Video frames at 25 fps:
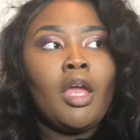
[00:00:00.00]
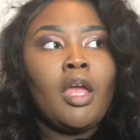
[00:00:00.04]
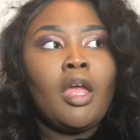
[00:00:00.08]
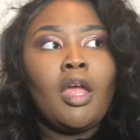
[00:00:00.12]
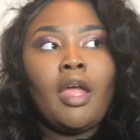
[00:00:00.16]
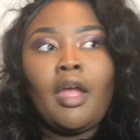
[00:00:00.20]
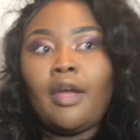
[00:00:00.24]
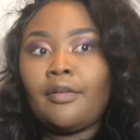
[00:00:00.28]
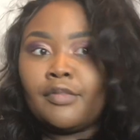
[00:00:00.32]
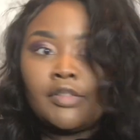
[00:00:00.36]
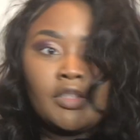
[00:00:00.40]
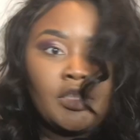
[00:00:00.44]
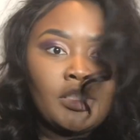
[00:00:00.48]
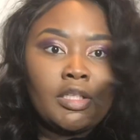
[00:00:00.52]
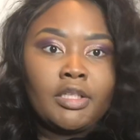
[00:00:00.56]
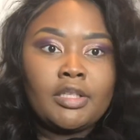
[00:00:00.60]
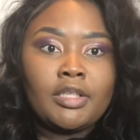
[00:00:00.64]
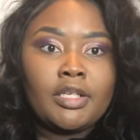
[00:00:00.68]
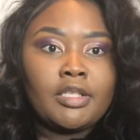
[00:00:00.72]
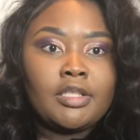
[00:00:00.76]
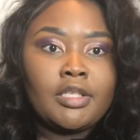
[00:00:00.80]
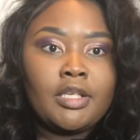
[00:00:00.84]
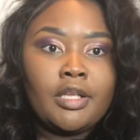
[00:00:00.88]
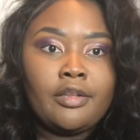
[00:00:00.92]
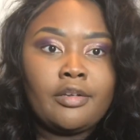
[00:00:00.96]
everything
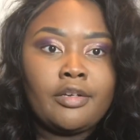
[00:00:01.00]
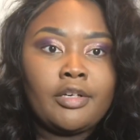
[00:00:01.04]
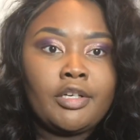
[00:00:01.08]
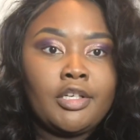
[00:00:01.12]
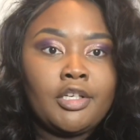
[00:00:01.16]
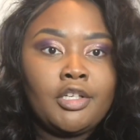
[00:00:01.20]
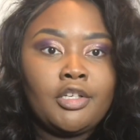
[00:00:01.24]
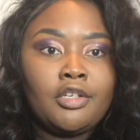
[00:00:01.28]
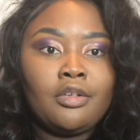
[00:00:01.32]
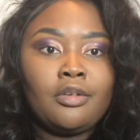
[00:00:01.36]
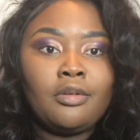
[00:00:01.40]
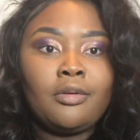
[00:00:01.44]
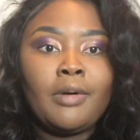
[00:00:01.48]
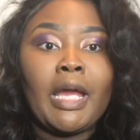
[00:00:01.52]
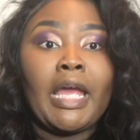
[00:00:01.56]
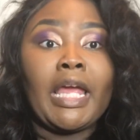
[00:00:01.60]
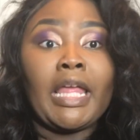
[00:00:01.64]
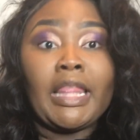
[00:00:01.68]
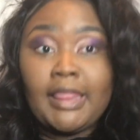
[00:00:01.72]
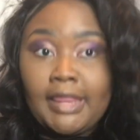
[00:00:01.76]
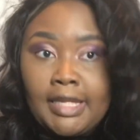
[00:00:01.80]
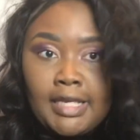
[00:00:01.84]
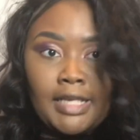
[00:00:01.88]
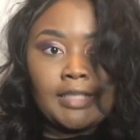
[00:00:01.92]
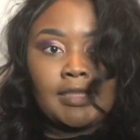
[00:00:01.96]
they say they're gonna do
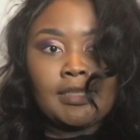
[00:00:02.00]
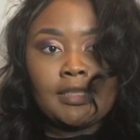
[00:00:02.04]
and then